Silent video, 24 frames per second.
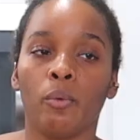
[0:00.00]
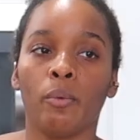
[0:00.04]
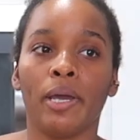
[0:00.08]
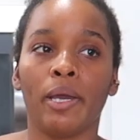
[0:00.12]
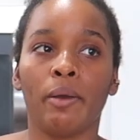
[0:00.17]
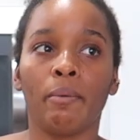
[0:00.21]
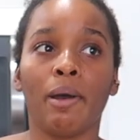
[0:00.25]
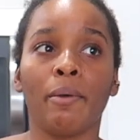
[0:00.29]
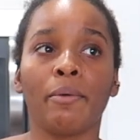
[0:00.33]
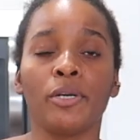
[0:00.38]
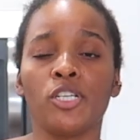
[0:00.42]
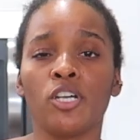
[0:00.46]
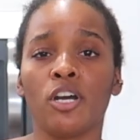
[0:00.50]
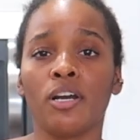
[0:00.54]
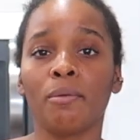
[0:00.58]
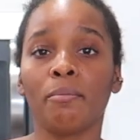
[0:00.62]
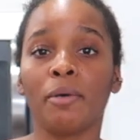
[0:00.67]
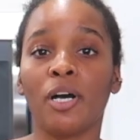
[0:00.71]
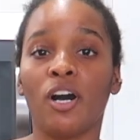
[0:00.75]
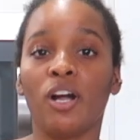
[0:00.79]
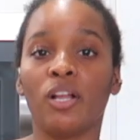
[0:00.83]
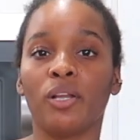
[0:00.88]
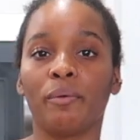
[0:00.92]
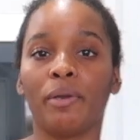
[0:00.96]
Wait, while we're talking
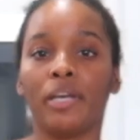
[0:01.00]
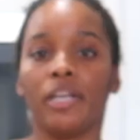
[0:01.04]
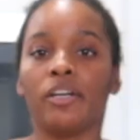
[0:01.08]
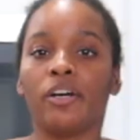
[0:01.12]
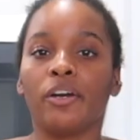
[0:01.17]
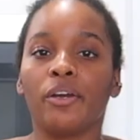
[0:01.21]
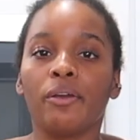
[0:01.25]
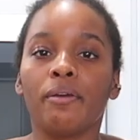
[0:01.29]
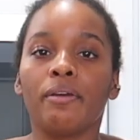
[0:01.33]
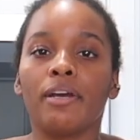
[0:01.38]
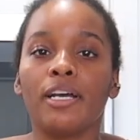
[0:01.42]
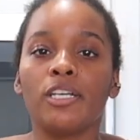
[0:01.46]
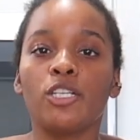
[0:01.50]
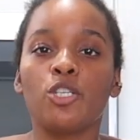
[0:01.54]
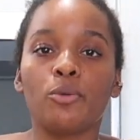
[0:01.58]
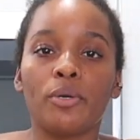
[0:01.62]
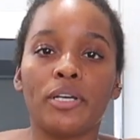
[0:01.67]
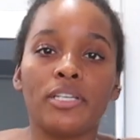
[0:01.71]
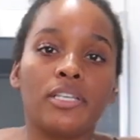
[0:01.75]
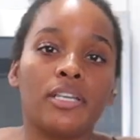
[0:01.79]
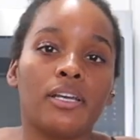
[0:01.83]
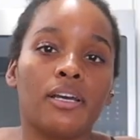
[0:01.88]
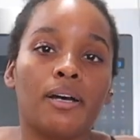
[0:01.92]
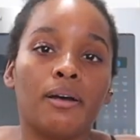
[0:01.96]
about Halloween, are you guys
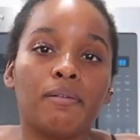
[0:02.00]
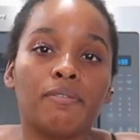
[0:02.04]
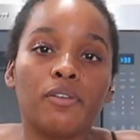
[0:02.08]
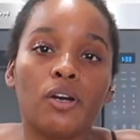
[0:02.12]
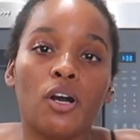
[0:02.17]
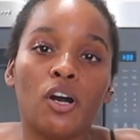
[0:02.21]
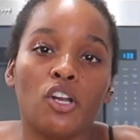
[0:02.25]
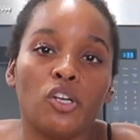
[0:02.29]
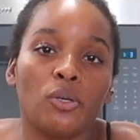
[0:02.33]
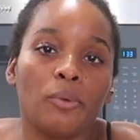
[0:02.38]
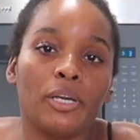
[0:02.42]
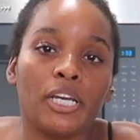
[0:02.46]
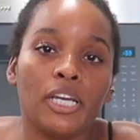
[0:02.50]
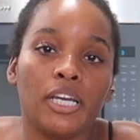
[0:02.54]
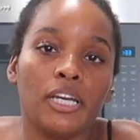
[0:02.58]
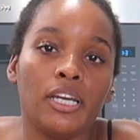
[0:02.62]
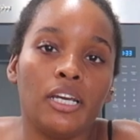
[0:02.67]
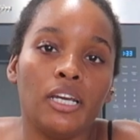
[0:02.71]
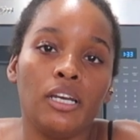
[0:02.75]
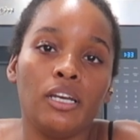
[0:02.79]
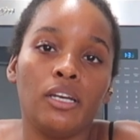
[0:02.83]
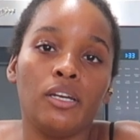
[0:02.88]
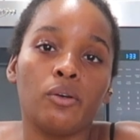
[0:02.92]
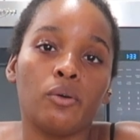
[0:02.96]
dressing up for
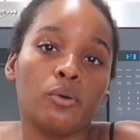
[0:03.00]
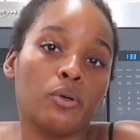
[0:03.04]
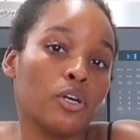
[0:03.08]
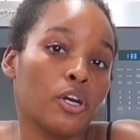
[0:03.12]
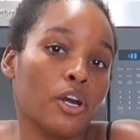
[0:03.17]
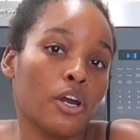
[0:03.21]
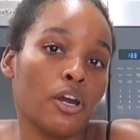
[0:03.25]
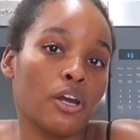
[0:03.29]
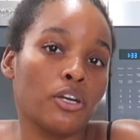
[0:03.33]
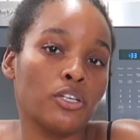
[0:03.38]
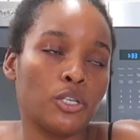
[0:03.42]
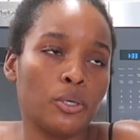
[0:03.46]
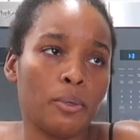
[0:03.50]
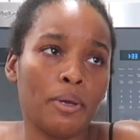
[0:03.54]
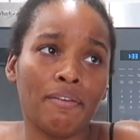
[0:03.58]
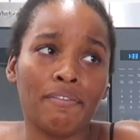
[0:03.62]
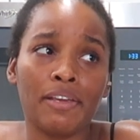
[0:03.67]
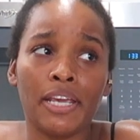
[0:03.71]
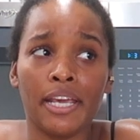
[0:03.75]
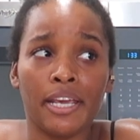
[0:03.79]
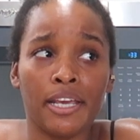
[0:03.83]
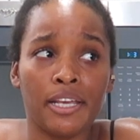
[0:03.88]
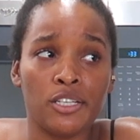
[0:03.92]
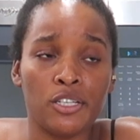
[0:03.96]
Halloween, or do you have
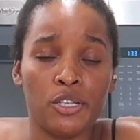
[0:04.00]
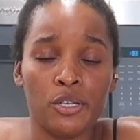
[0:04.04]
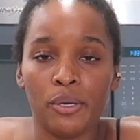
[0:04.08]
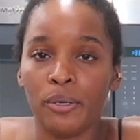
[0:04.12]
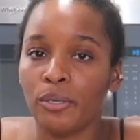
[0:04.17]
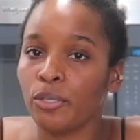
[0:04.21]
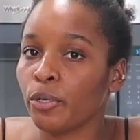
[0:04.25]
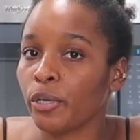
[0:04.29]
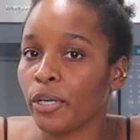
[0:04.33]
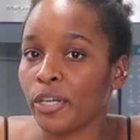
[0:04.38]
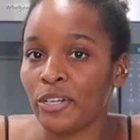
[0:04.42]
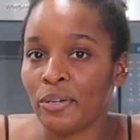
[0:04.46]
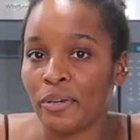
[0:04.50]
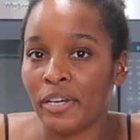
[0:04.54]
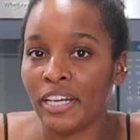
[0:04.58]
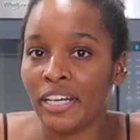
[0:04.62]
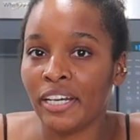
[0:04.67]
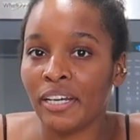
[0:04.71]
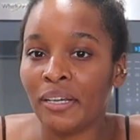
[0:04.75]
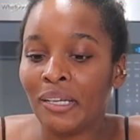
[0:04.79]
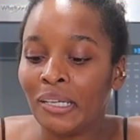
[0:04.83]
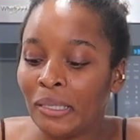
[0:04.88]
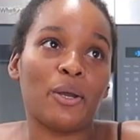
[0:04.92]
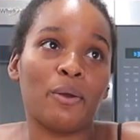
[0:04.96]
kids and you go
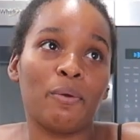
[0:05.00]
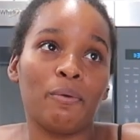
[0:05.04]
trick-or-treating?